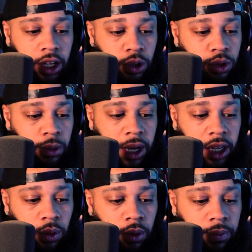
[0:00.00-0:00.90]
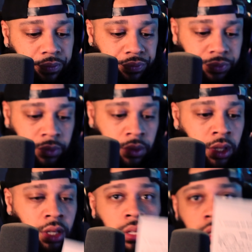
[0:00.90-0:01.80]
a user manual.
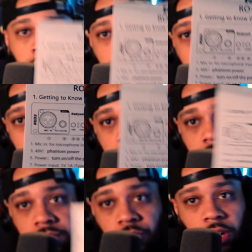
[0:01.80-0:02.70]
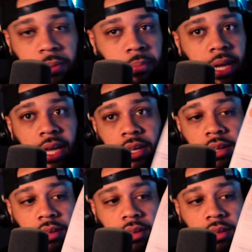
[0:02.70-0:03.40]
It's front and back.